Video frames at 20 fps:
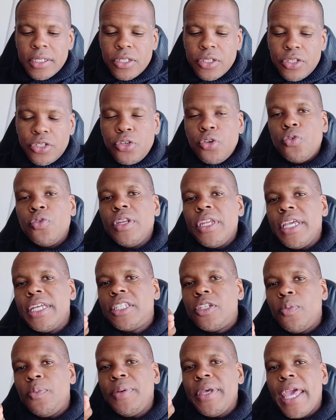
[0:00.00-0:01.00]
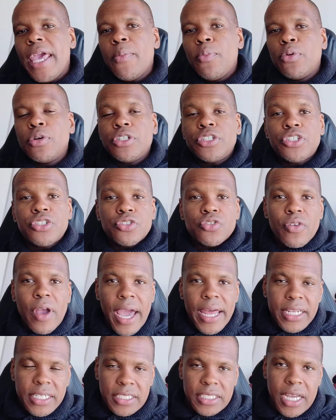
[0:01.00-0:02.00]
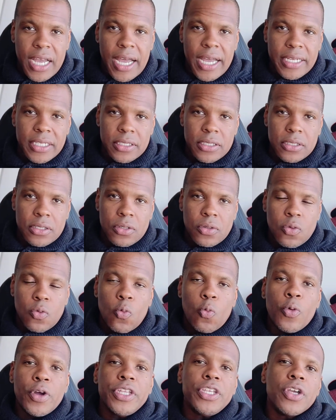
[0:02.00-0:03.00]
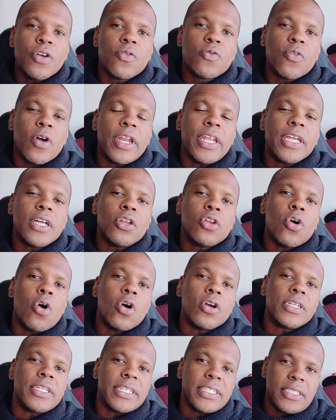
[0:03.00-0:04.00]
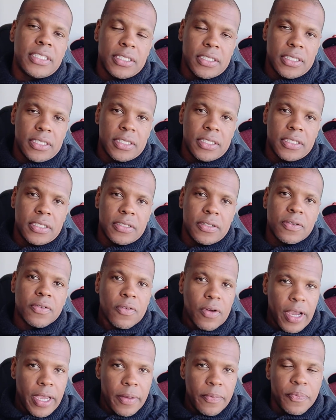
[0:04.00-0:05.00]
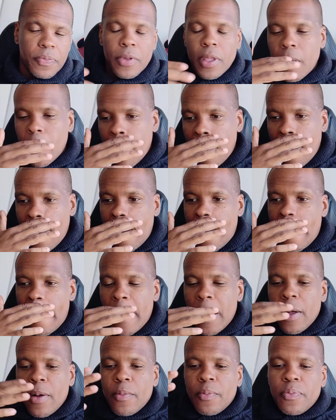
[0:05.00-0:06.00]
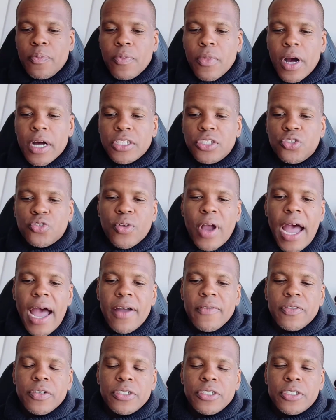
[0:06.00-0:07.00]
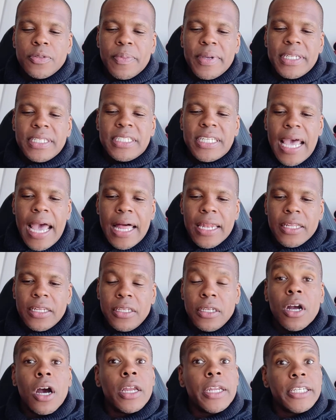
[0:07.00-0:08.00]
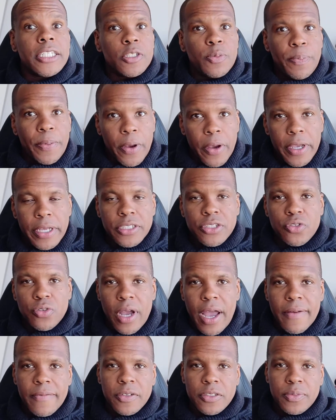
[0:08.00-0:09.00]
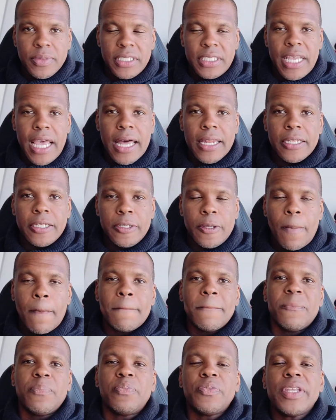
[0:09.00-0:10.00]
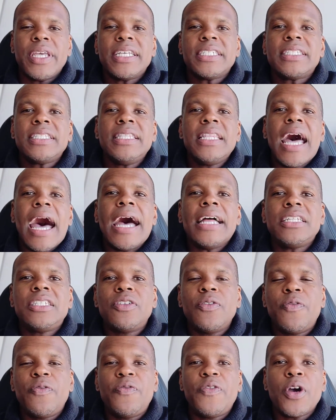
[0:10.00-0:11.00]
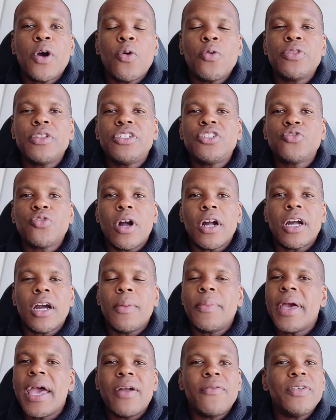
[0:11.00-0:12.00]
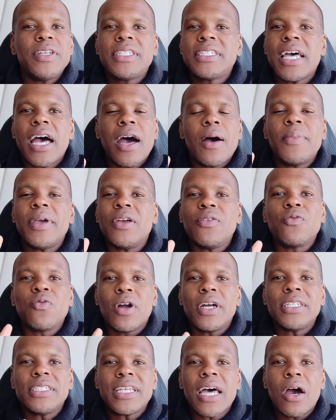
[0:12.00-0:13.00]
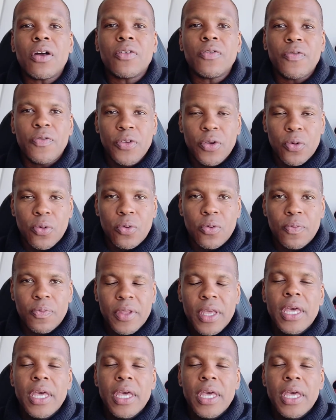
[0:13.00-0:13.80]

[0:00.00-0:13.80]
You need to be able to strategize when you're running long distances, right? A driver's mentality, an experienced driver's mentality, is not to fill the truck up every time it runs out of fuel.